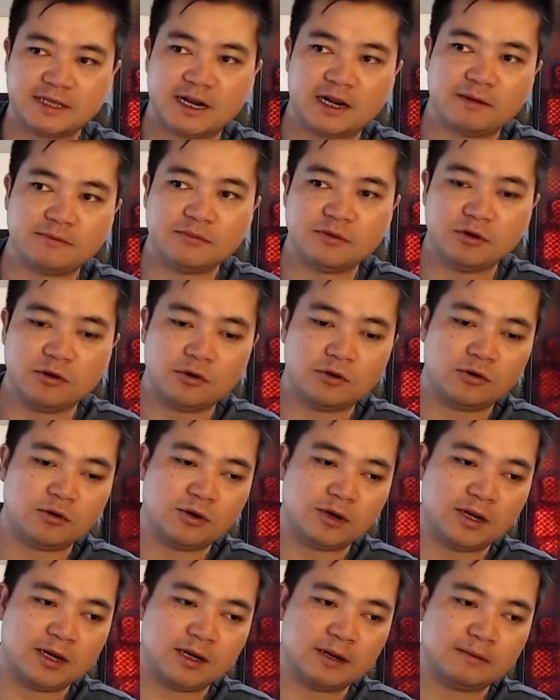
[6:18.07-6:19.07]
up your
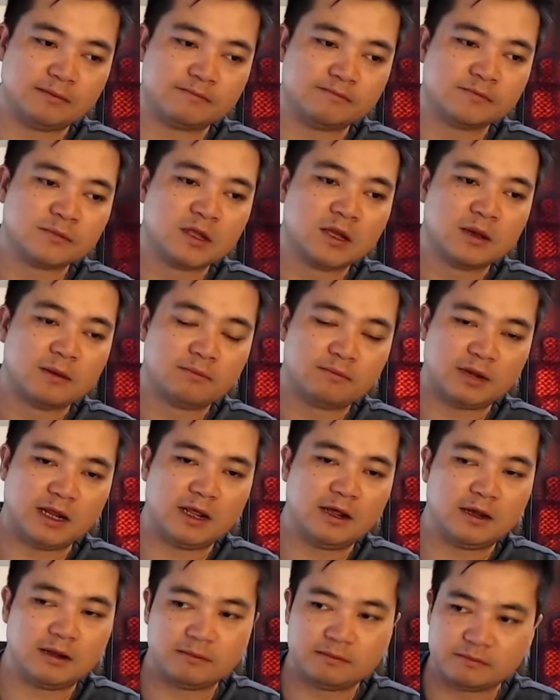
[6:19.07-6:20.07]
um,
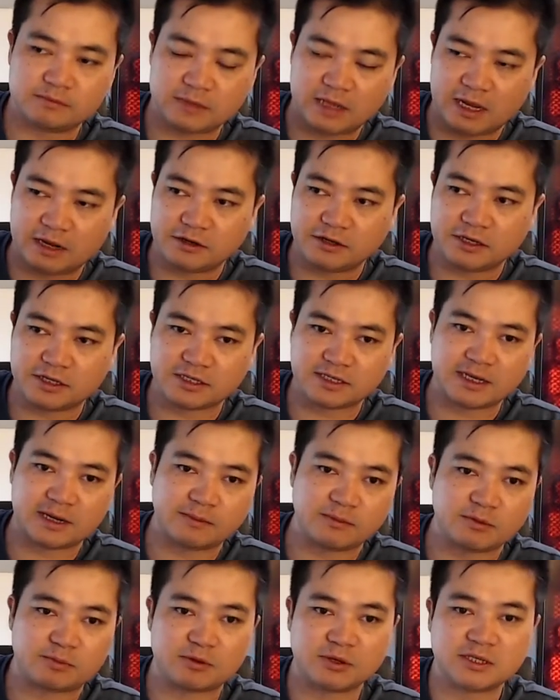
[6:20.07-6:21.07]
um, how you can set up
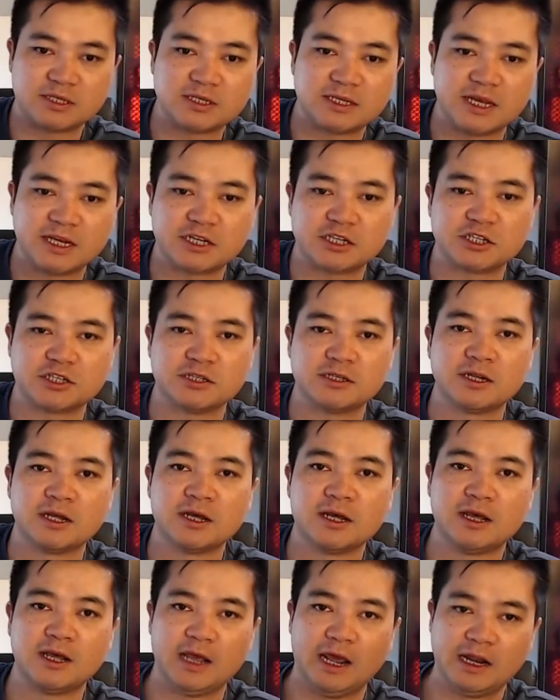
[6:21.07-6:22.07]
your presentation
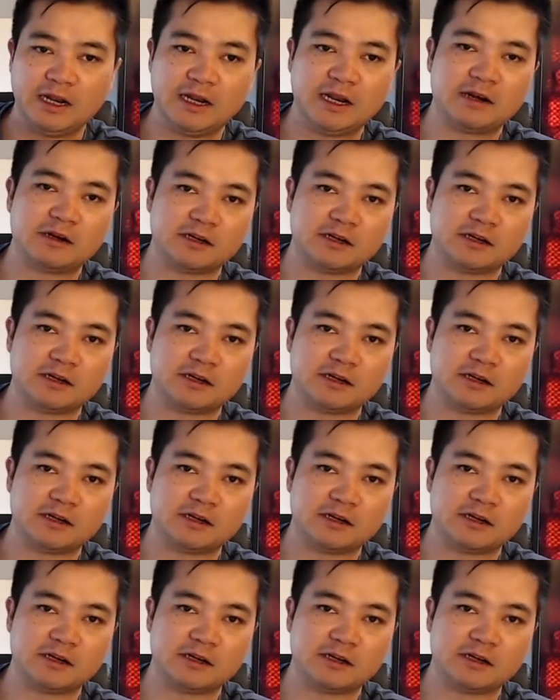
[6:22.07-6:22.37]
and how you